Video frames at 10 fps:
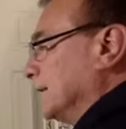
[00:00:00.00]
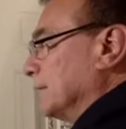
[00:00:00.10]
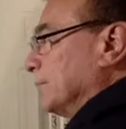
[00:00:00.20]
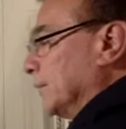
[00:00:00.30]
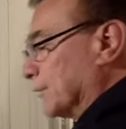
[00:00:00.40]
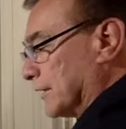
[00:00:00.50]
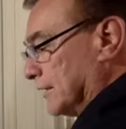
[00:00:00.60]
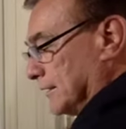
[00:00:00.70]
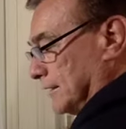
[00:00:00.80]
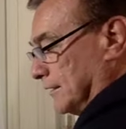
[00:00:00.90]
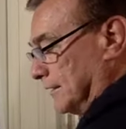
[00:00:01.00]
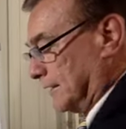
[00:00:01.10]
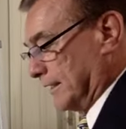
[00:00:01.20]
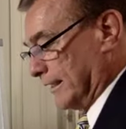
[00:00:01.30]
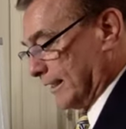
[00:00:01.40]
milk
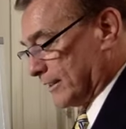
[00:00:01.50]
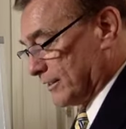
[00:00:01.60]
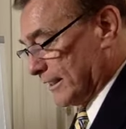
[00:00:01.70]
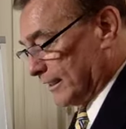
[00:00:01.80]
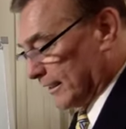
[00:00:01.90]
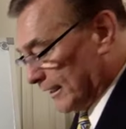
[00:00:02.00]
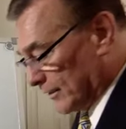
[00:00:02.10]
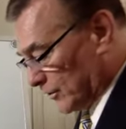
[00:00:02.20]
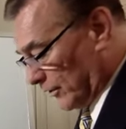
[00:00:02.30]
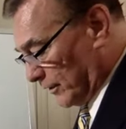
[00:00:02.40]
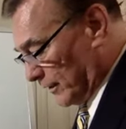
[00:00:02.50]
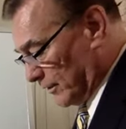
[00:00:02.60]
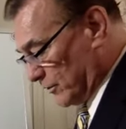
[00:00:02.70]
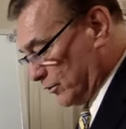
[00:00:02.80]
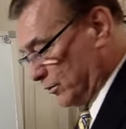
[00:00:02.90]
and then getting that turned
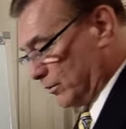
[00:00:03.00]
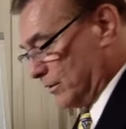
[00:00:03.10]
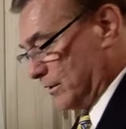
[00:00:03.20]
into